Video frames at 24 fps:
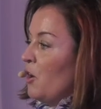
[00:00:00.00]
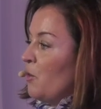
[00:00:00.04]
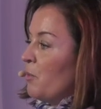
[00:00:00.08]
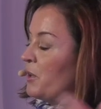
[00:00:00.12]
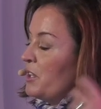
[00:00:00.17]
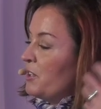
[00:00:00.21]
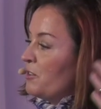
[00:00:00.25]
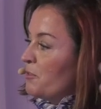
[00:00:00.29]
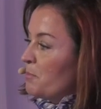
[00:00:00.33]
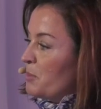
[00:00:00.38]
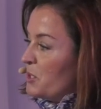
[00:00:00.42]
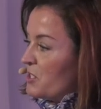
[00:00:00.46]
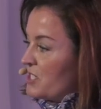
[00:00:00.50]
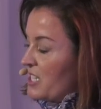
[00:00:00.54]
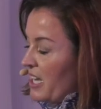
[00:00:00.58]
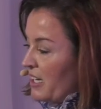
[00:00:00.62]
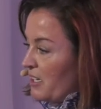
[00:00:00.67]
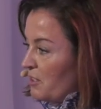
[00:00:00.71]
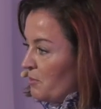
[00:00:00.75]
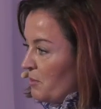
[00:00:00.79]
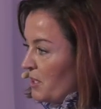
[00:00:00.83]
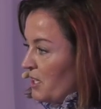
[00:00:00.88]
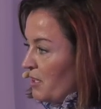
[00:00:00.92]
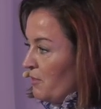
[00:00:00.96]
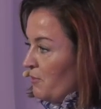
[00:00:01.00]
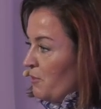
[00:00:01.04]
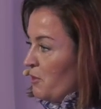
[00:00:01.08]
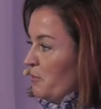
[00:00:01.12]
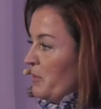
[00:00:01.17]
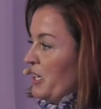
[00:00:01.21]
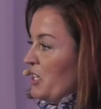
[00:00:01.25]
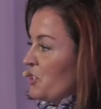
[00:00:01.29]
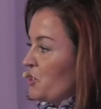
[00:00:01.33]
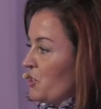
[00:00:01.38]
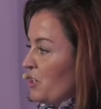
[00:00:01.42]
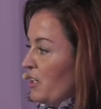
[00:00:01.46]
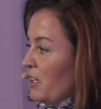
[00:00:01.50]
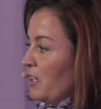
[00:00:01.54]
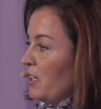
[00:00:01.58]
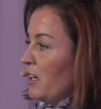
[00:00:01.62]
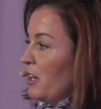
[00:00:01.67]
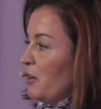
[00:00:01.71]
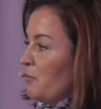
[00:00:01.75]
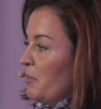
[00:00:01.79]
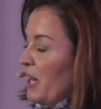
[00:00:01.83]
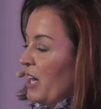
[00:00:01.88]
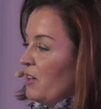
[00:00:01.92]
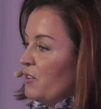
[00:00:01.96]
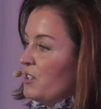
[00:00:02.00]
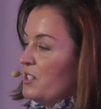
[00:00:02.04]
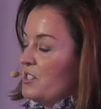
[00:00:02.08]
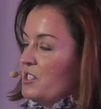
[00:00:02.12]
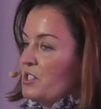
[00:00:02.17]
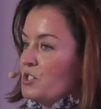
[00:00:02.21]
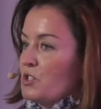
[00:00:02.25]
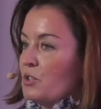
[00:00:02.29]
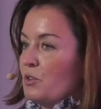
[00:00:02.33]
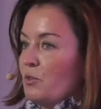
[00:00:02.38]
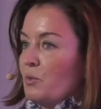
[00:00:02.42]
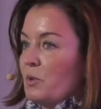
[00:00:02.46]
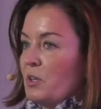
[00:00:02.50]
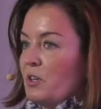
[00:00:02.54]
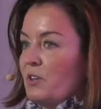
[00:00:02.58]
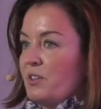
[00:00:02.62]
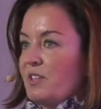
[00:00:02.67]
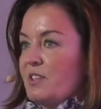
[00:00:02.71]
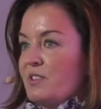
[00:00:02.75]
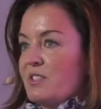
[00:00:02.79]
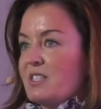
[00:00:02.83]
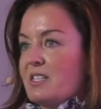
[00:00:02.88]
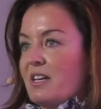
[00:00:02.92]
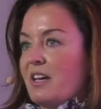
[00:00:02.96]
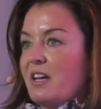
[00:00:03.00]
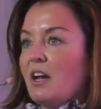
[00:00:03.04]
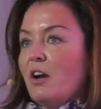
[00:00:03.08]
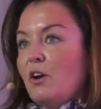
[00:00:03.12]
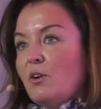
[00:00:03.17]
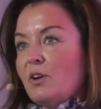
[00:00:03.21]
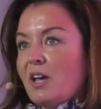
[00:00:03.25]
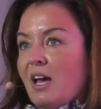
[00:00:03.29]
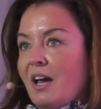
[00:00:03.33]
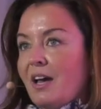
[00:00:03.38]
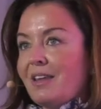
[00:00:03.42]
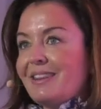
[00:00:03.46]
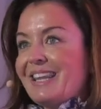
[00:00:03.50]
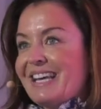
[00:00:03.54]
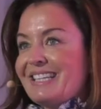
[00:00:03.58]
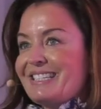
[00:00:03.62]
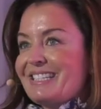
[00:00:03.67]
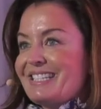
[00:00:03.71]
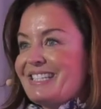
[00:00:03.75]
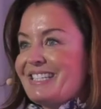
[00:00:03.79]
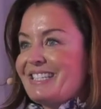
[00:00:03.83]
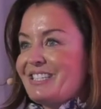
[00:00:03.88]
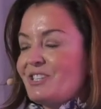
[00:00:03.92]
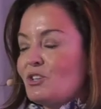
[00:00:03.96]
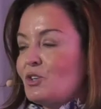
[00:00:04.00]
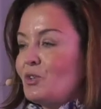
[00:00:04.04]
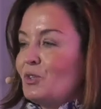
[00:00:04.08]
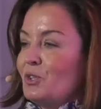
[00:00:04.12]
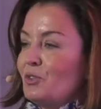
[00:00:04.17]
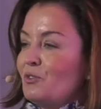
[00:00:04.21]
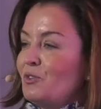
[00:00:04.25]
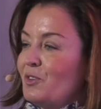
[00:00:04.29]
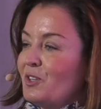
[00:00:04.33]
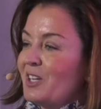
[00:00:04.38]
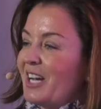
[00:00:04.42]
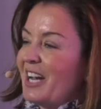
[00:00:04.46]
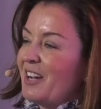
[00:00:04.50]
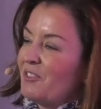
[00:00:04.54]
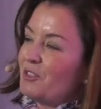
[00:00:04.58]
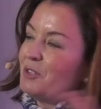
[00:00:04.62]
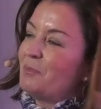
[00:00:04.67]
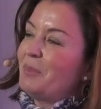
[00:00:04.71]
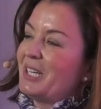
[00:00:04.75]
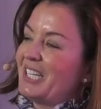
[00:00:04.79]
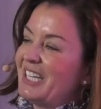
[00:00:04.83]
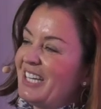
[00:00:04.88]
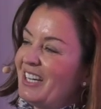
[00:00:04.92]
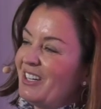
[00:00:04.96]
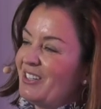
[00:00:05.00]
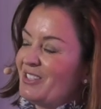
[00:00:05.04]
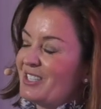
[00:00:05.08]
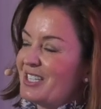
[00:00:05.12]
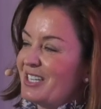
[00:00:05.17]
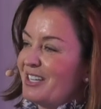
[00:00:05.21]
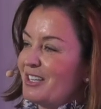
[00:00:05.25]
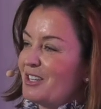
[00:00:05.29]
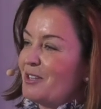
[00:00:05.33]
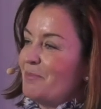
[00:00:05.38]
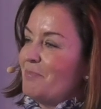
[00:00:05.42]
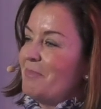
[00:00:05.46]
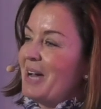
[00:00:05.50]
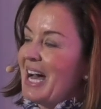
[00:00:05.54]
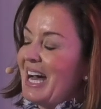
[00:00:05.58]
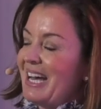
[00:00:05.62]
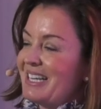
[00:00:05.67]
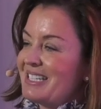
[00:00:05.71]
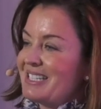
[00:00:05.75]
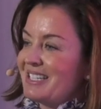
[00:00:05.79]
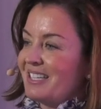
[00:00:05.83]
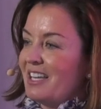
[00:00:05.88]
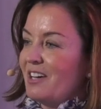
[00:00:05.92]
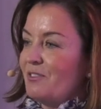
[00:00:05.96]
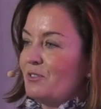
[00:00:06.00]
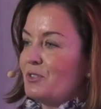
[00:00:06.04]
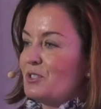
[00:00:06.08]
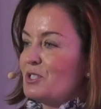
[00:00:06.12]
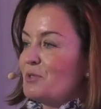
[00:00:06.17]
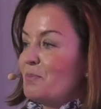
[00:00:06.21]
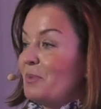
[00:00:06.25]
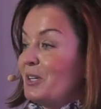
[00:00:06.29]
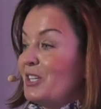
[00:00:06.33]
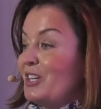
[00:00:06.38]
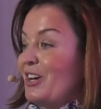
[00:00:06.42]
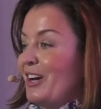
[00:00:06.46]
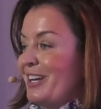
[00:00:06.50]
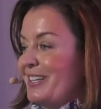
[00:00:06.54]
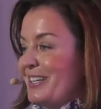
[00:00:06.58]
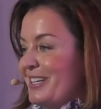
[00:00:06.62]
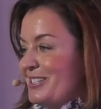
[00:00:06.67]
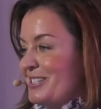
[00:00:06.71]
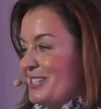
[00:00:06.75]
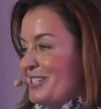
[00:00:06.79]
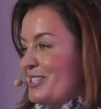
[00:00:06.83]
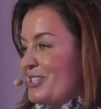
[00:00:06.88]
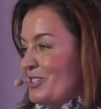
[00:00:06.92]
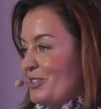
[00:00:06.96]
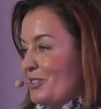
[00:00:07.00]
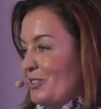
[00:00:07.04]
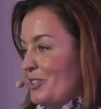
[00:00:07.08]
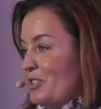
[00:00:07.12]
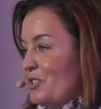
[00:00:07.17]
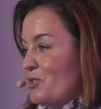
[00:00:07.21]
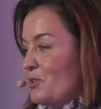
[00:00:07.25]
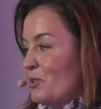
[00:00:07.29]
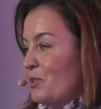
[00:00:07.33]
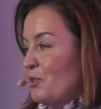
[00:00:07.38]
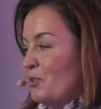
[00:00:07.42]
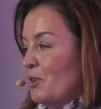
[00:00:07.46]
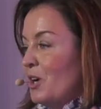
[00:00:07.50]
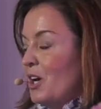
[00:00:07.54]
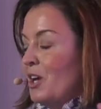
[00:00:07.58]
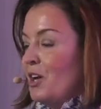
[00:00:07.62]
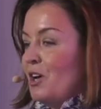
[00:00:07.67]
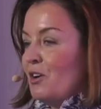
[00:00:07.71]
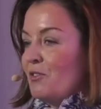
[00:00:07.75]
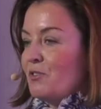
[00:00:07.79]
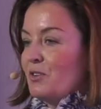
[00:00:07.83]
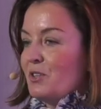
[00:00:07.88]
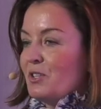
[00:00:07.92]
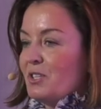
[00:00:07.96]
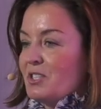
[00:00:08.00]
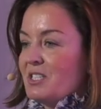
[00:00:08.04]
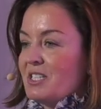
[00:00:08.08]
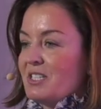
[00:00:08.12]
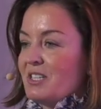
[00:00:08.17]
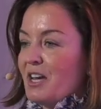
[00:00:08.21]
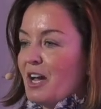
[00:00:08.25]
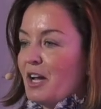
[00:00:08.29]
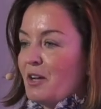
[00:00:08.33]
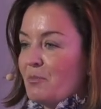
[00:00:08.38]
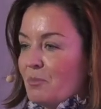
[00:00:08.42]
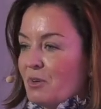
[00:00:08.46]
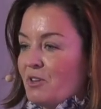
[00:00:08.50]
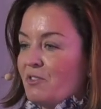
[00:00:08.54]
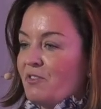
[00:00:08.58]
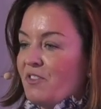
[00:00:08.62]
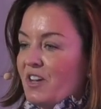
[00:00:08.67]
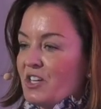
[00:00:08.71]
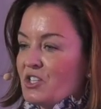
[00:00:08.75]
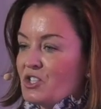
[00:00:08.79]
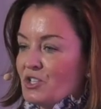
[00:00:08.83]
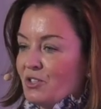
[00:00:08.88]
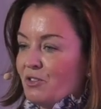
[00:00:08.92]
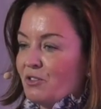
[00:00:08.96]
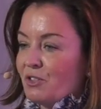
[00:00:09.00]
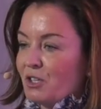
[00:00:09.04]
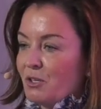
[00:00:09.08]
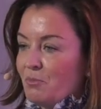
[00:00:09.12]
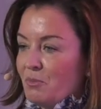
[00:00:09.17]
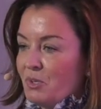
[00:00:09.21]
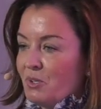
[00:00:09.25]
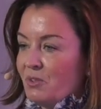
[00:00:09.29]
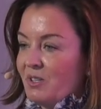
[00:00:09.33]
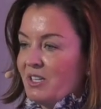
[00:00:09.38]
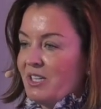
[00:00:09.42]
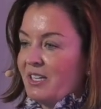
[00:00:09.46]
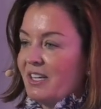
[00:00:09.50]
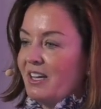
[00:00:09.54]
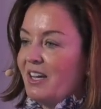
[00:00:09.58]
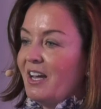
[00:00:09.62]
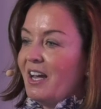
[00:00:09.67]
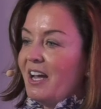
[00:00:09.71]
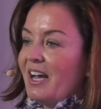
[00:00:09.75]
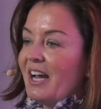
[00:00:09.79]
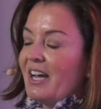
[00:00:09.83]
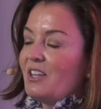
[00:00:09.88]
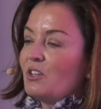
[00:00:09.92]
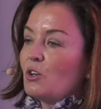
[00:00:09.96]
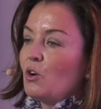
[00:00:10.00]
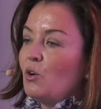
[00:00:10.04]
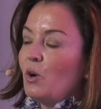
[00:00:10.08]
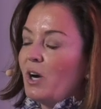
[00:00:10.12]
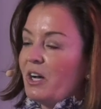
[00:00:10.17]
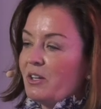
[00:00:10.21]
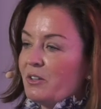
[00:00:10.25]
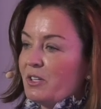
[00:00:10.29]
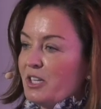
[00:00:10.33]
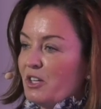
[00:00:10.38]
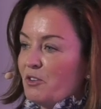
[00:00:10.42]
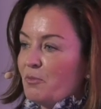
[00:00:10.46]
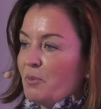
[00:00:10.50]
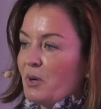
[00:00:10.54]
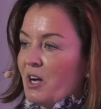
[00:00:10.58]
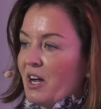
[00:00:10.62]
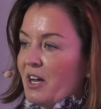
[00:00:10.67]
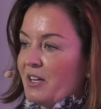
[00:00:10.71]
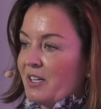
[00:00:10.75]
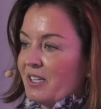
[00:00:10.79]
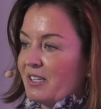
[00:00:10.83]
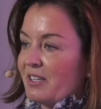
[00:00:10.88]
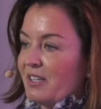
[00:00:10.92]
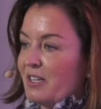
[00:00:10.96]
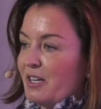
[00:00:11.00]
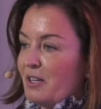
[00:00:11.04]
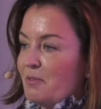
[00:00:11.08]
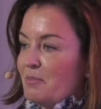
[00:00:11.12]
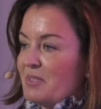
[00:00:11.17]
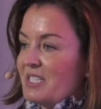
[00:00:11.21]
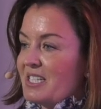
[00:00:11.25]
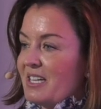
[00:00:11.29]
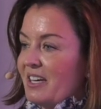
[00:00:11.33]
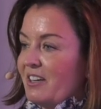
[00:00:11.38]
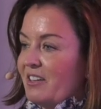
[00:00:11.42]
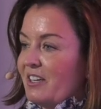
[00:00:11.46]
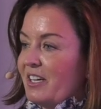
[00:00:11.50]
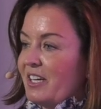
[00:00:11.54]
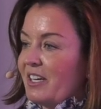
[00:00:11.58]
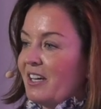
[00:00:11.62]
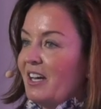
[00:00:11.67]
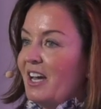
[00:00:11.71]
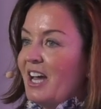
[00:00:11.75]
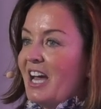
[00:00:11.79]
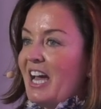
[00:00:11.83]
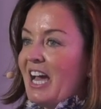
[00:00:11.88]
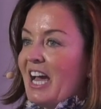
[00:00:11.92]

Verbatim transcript: when they're presented with information about the digital world, they'll say, oh yeah, that's true for everybody else and at the mass levels, but not necessarily true for the design professional community and the quality of product that I'm selling.